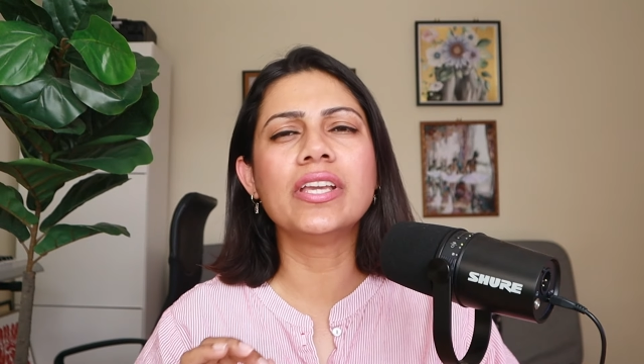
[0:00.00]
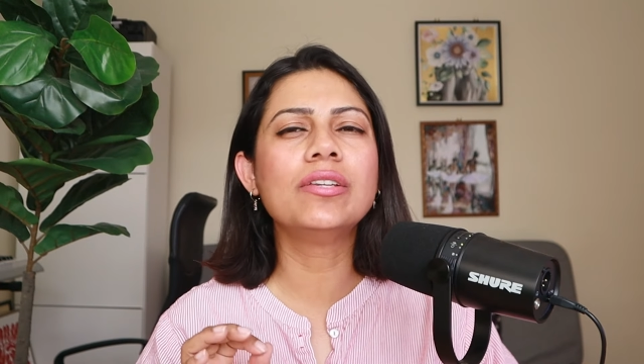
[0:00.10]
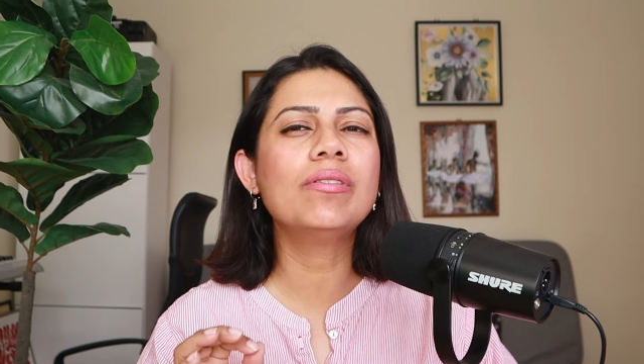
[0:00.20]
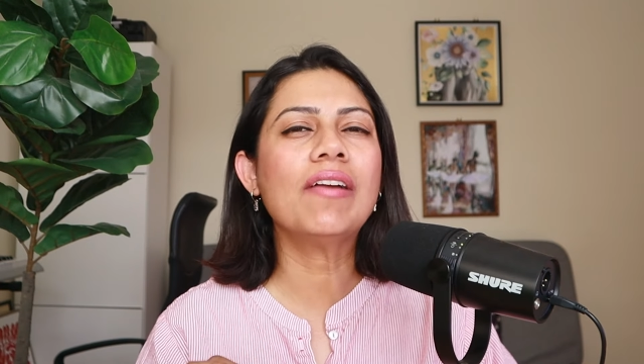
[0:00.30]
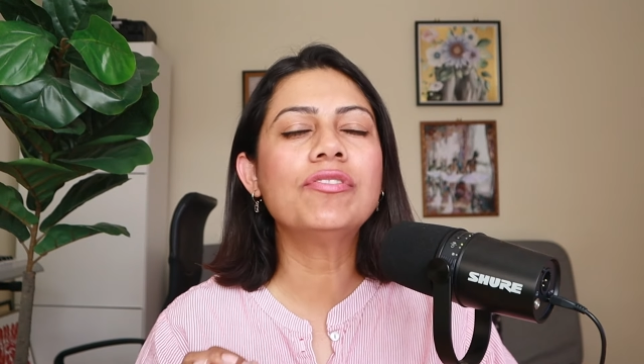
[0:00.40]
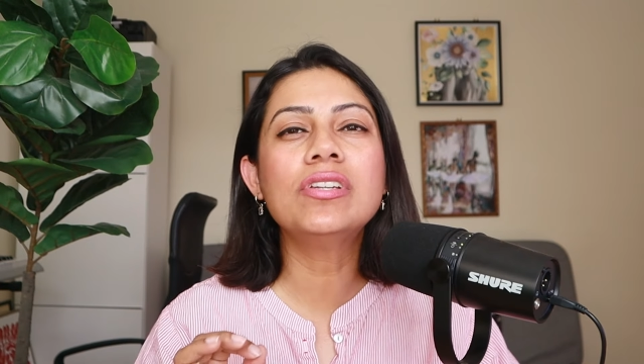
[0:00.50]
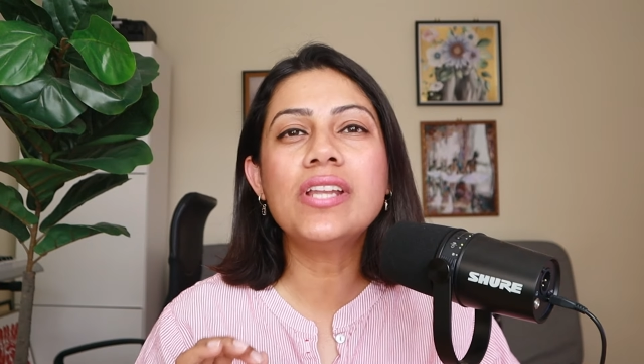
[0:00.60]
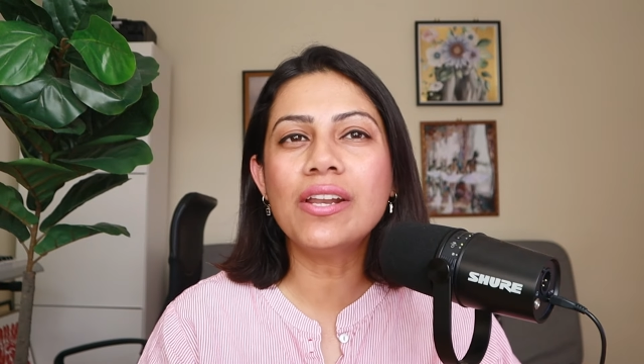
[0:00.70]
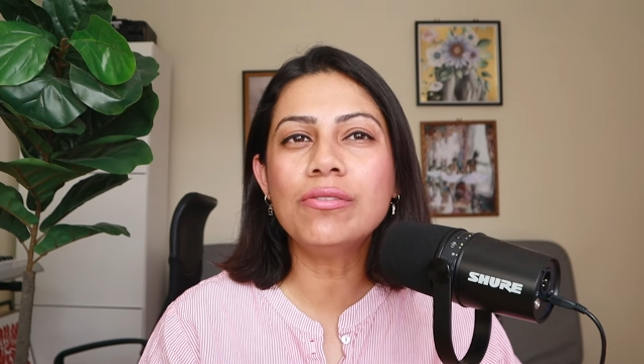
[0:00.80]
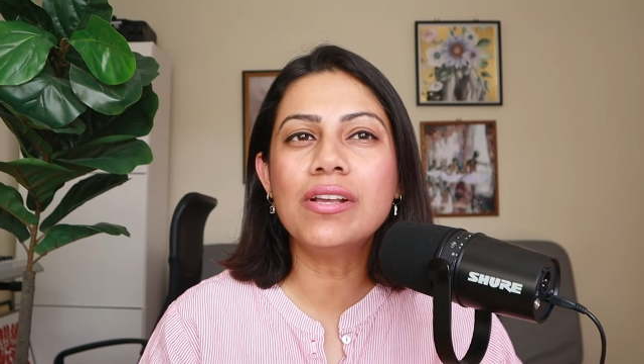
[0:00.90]
you'll have to
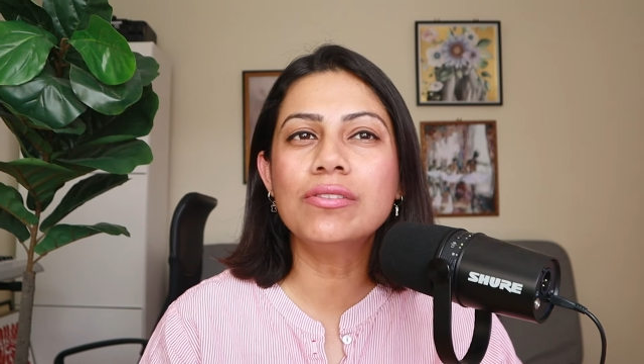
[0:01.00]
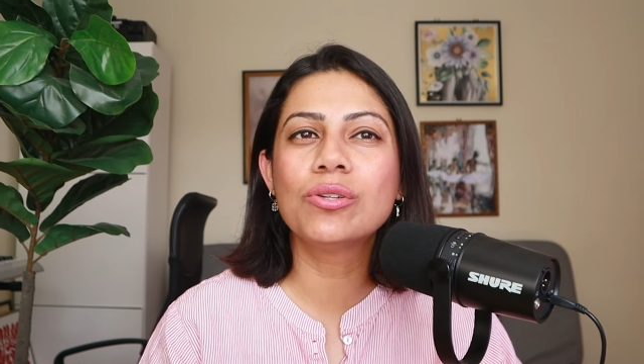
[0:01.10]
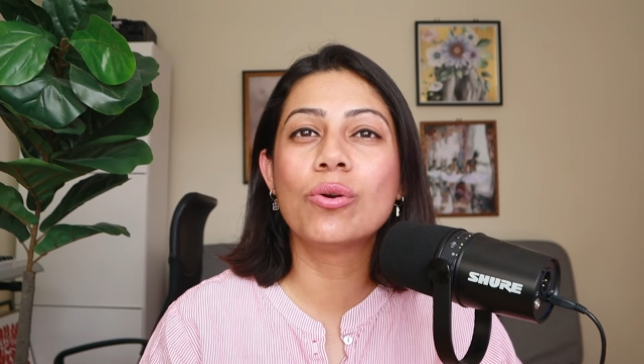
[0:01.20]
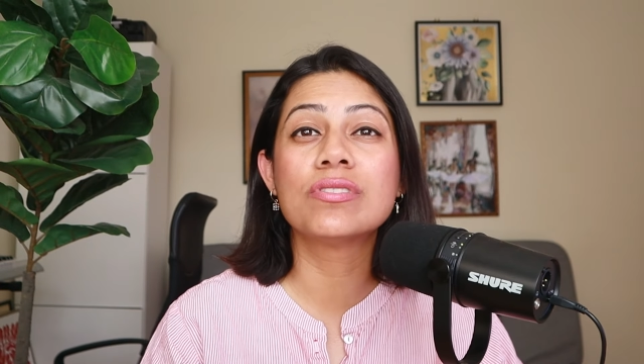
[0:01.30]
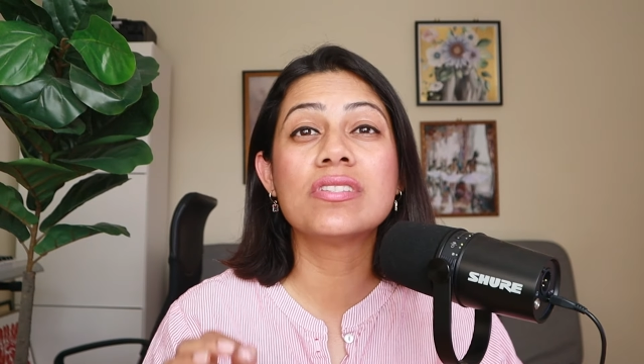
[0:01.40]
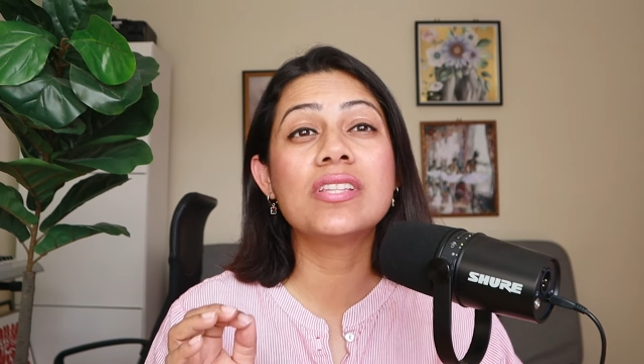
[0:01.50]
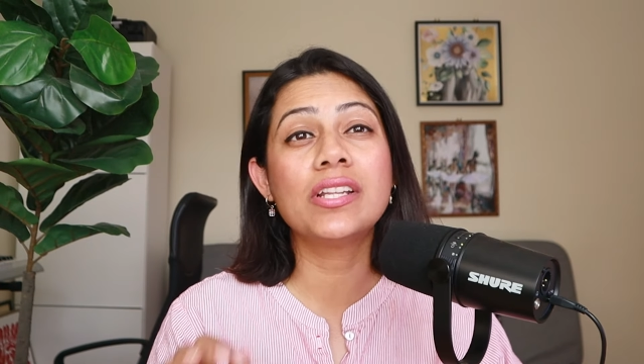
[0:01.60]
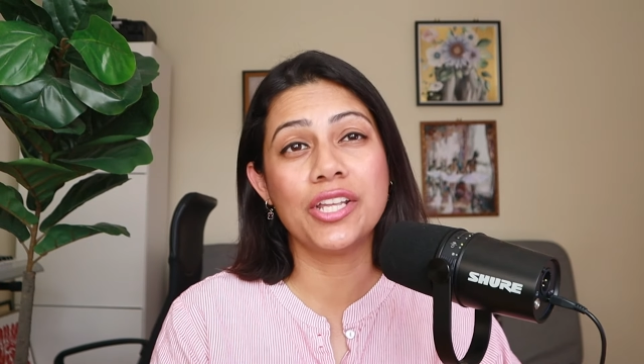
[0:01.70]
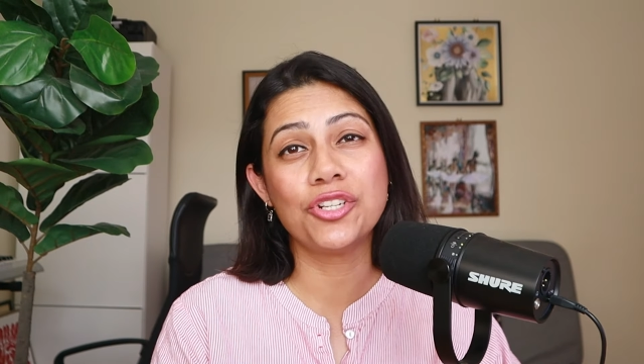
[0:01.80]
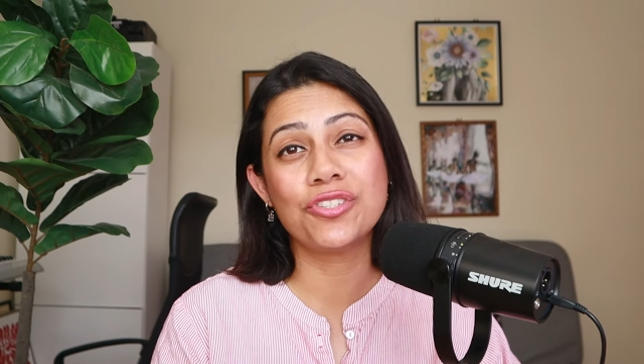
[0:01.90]
narrow down the courses
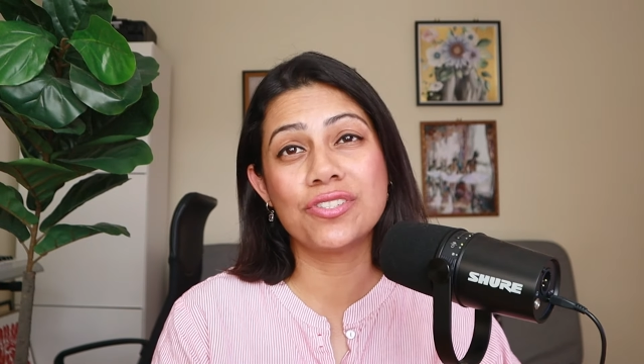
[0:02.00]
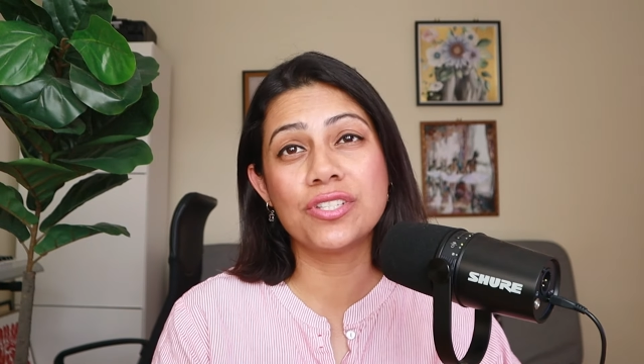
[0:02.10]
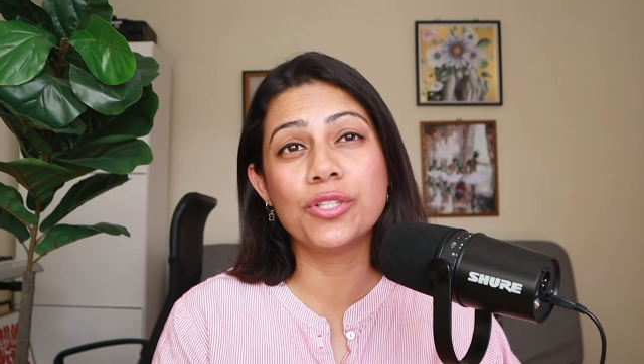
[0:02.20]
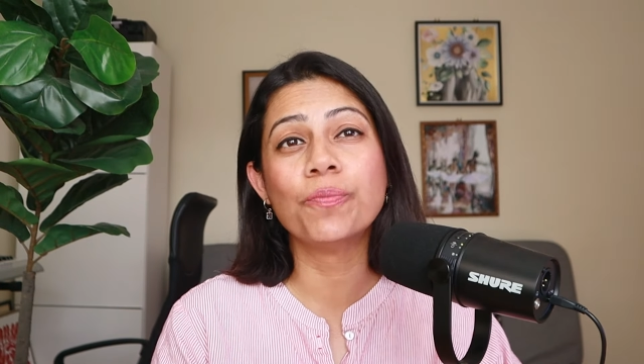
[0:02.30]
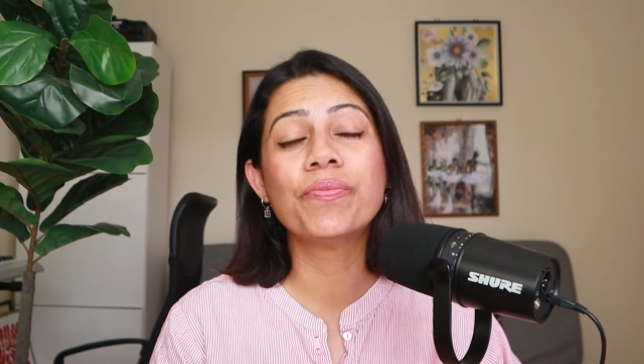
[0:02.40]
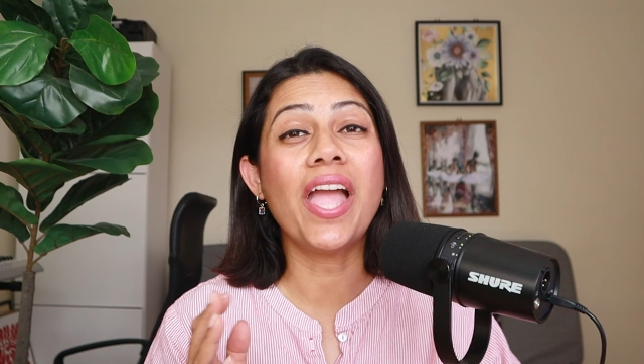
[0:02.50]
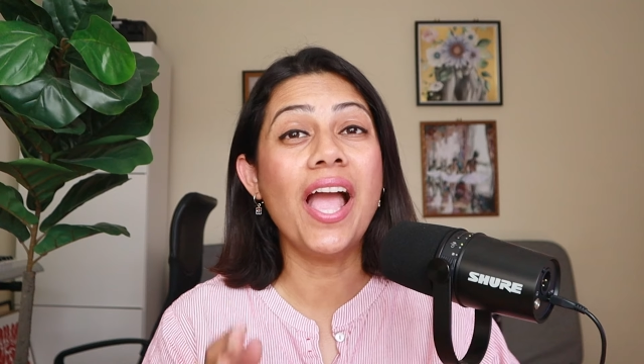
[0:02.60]
that interest you